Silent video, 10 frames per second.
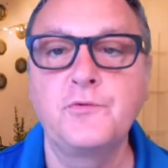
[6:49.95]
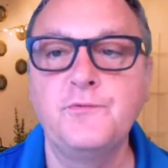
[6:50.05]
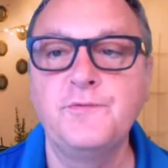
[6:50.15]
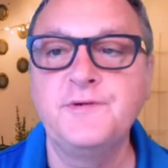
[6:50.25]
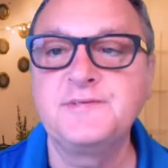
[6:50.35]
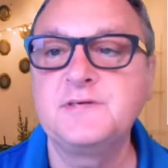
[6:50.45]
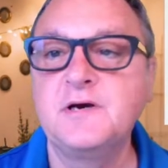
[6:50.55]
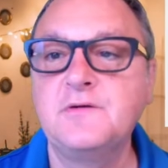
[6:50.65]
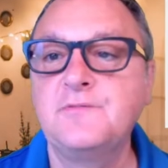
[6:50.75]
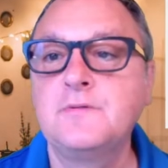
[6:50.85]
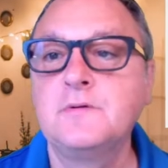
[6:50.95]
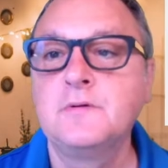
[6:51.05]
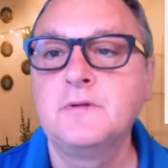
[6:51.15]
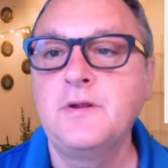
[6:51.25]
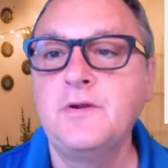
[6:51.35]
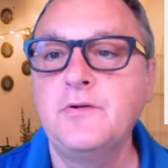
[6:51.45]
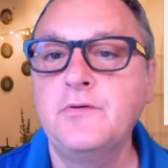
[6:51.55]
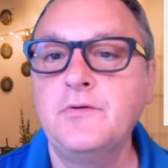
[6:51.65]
goofy stuff. Here,